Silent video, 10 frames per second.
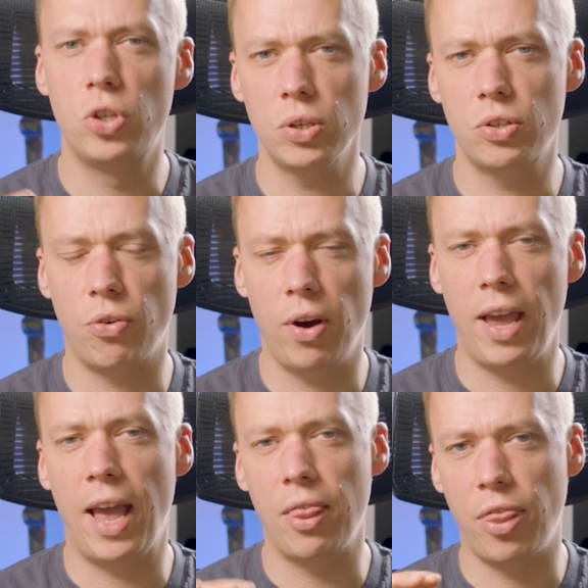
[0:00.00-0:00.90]
Just try
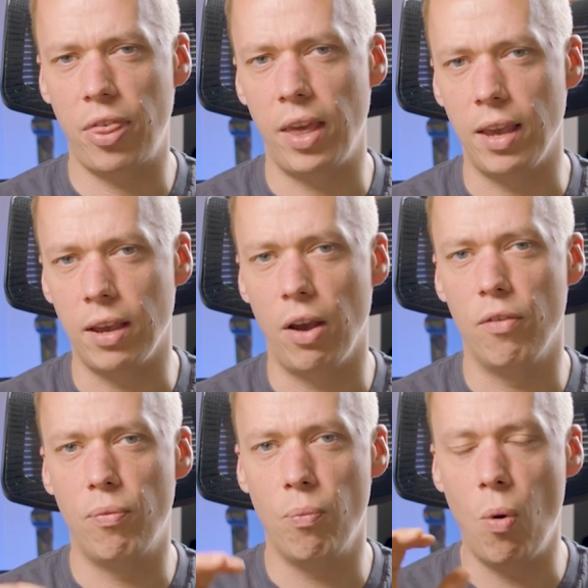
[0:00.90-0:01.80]
and think
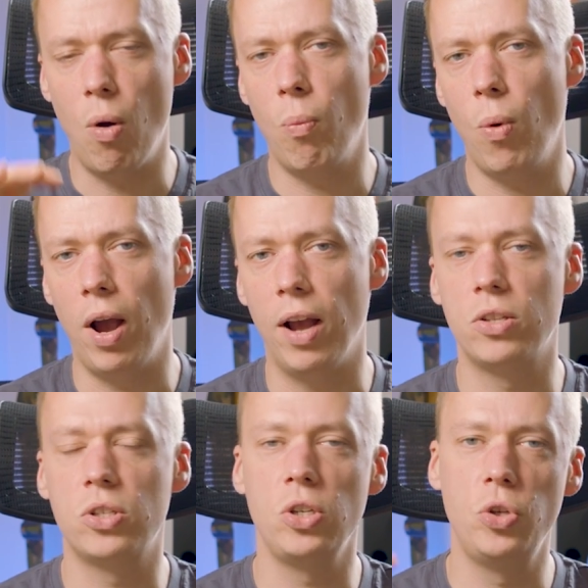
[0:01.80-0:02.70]
of what
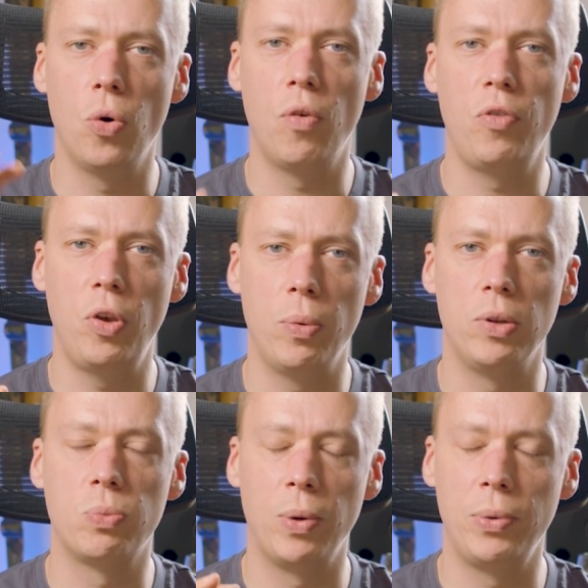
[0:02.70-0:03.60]
words your
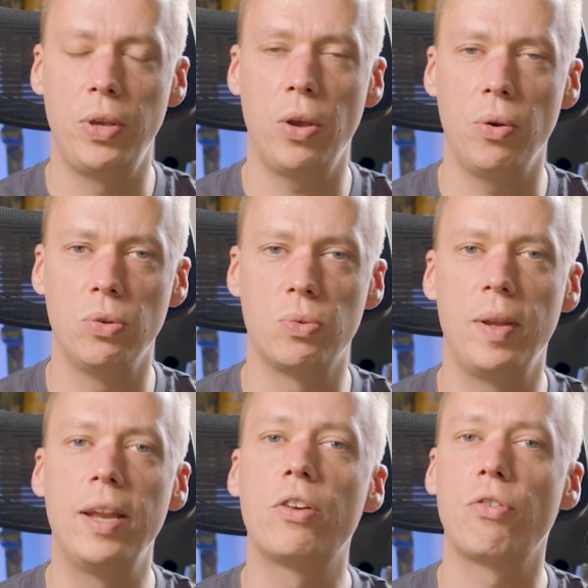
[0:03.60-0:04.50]
viewers will use
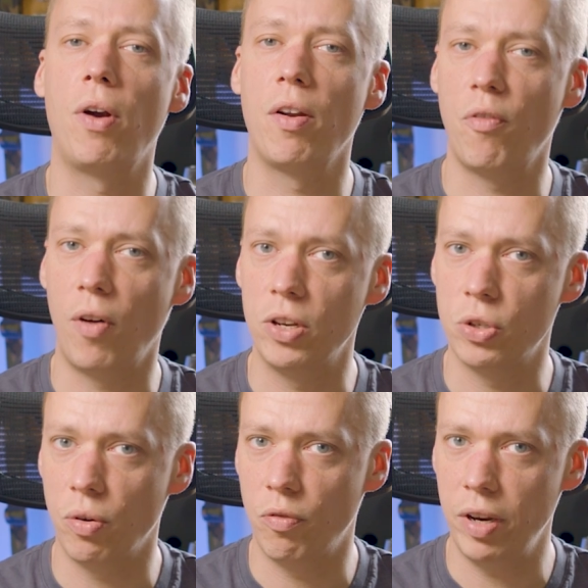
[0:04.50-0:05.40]
when they're trying to find
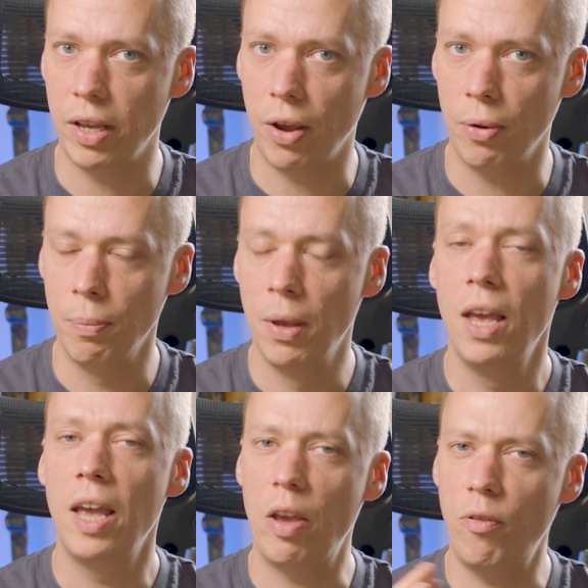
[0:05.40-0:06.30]
your video.
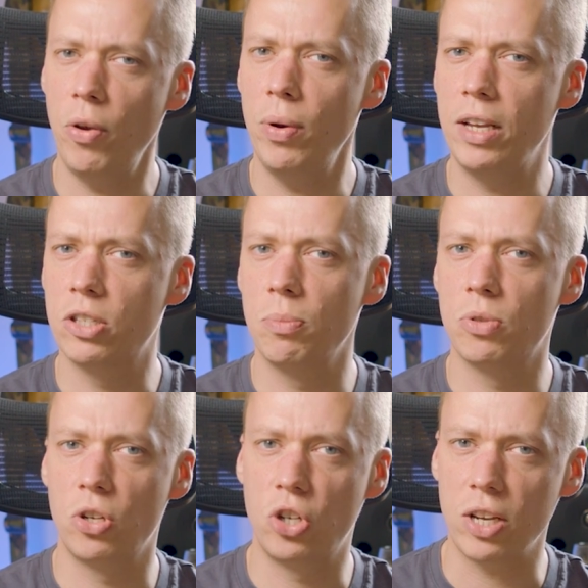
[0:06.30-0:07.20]
If you need some
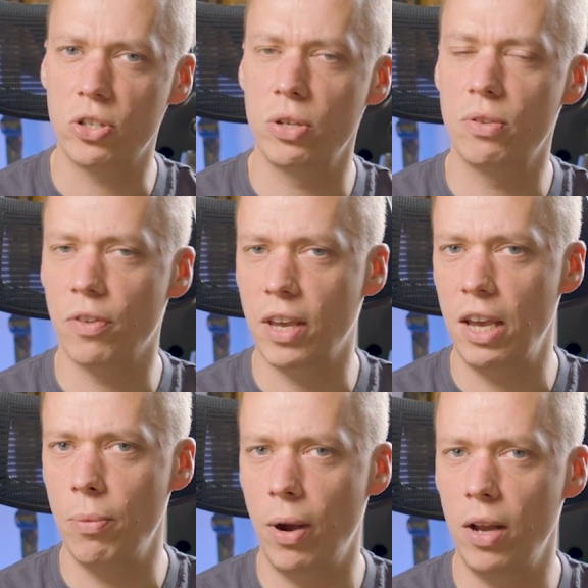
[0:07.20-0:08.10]
suggestions for
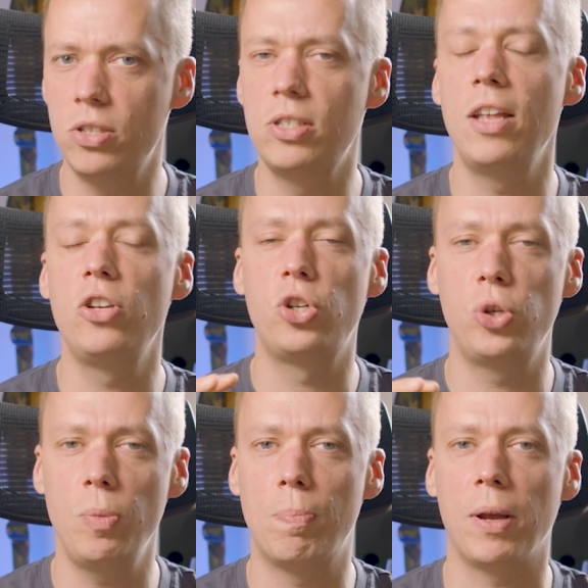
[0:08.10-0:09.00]
keywords, then
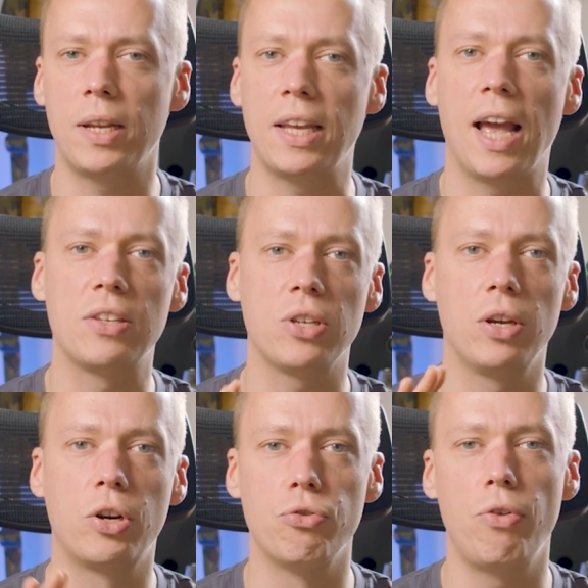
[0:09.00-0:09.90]
TubeBuddy has
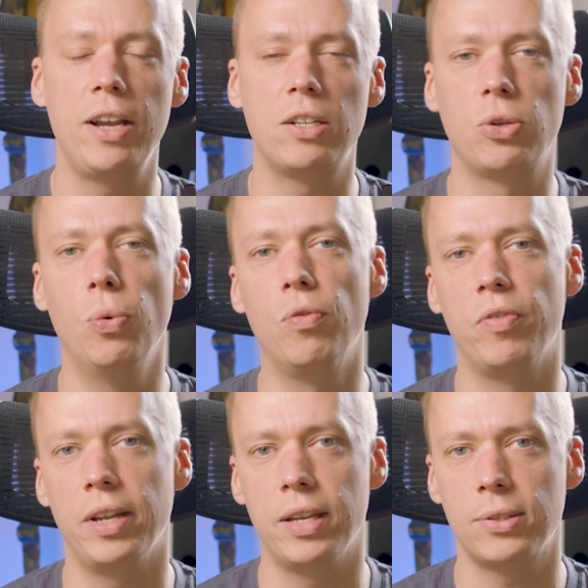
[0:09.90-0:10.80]
a great tool
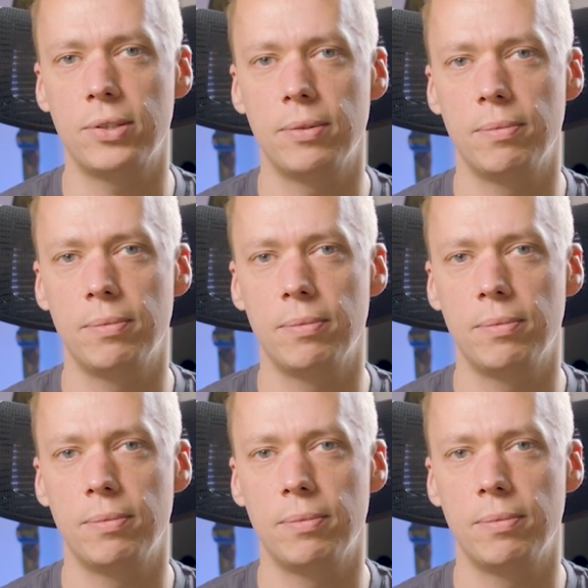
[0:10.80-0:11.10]
for this.